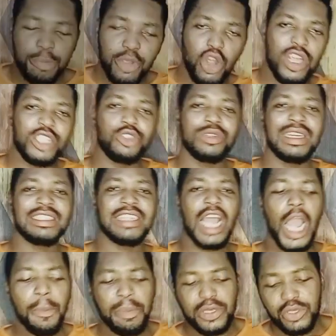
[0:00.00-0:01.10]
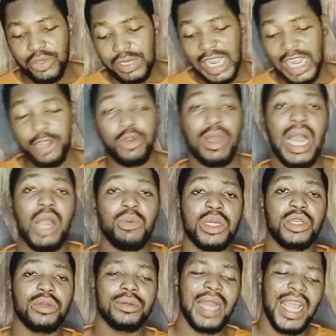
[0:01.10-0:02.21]
will be all in today's episode. I know how we
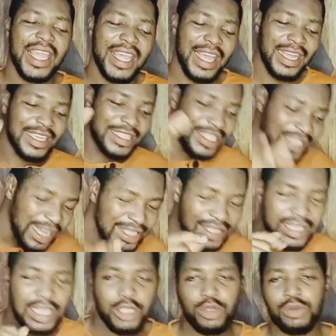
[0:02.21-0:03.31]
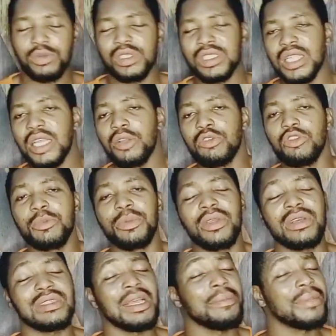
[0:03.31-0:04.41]
do right here. Just stay tuned, stay glued,
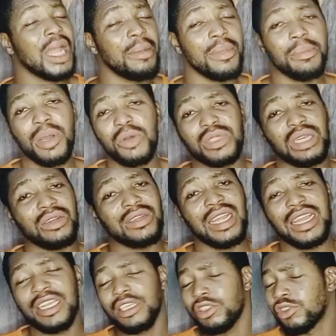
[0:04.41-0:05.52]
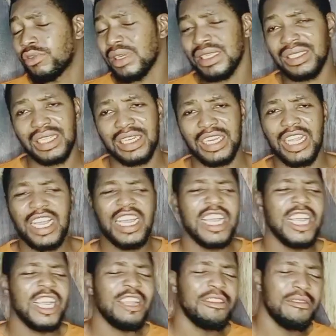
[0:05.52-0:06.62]
because I'm coming back with another interesting,
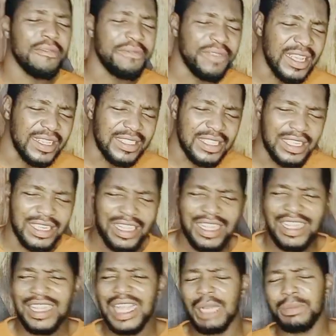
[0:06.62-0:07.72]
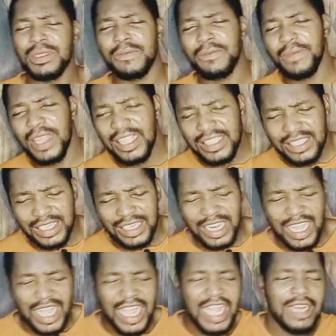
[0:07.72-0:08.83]
innovating, captivating,
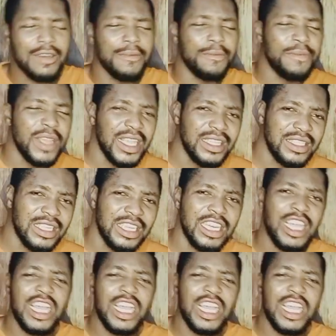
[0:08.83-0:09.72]
elevating,